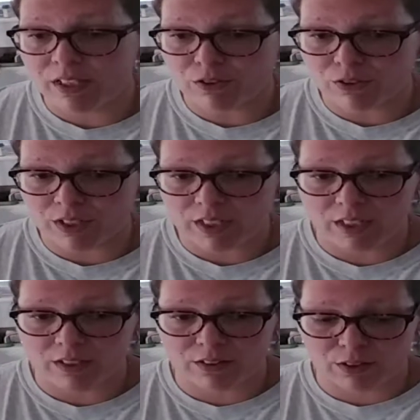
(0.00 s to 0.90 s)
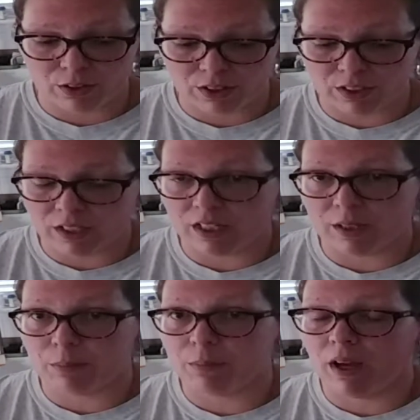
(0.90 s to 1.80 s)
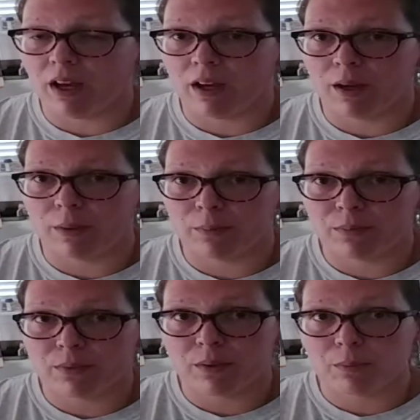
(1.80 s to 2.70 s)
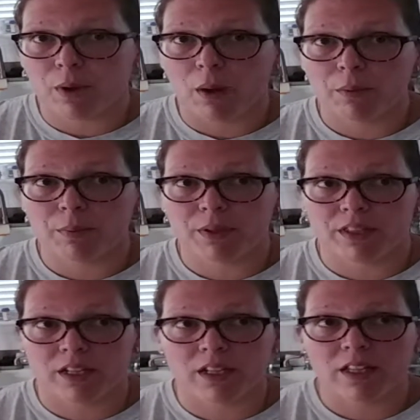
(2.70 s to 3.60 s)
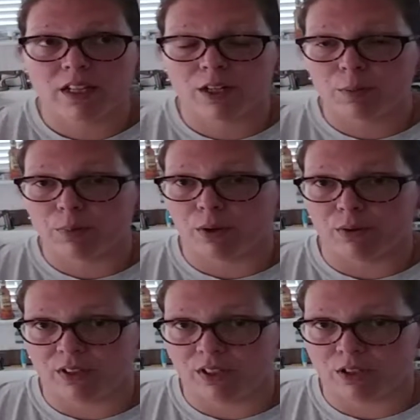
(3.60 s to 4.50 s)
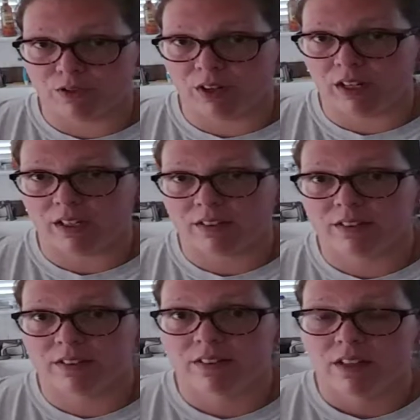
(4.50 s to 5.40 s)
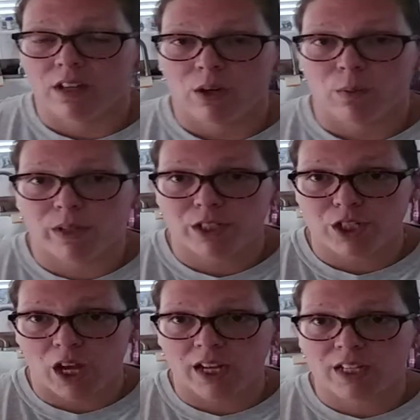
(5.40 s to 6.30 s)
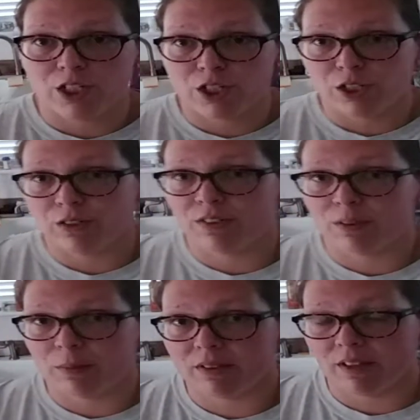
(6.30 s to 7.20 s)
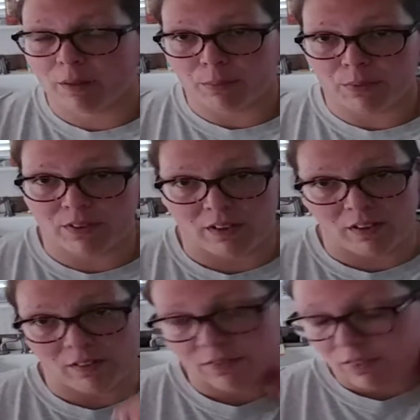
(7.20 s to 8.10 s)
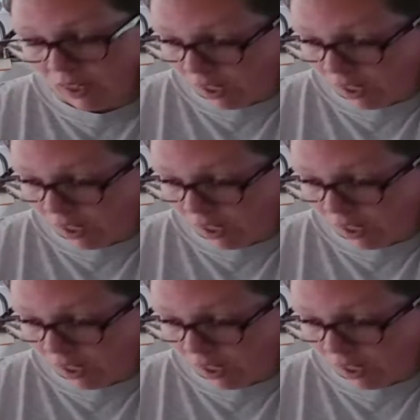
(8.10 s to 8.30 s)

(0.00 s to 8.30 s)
drinks. You're going to need probably the clear protein drinks, which I can show you some examples of that I